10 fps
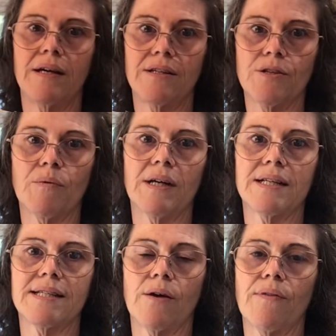So we're going to
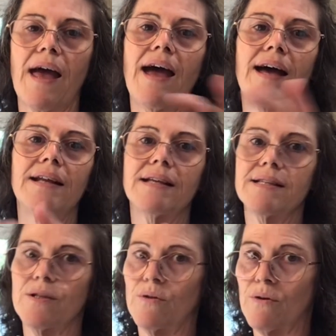sew that and
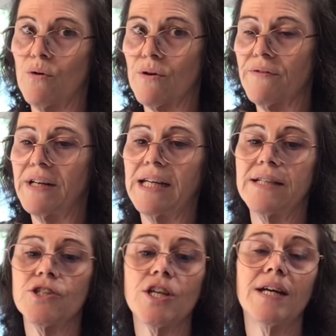sew a 1/4 of an
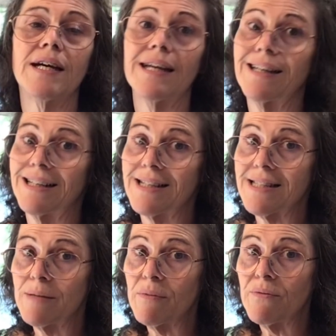inch. And like I
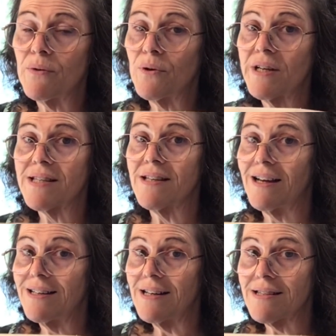said before, it's
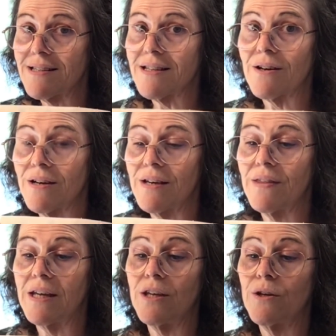not necessary
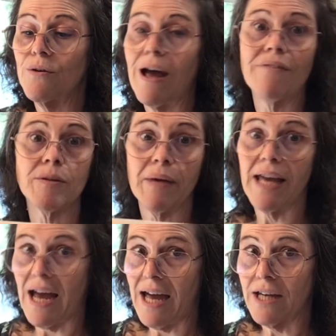that you have to be
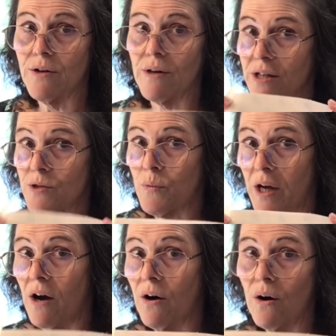accurate because we
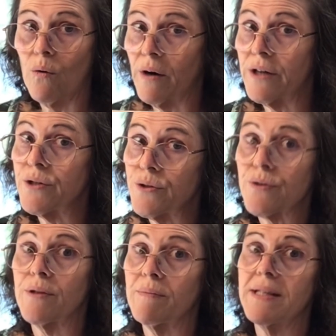are going to
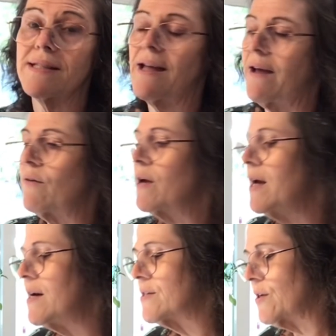trim these down.
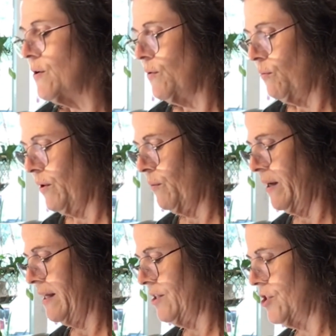So we
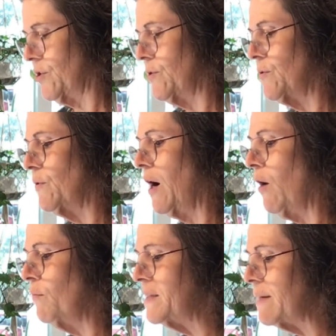went to
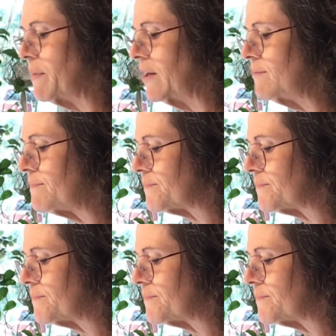Home Depot.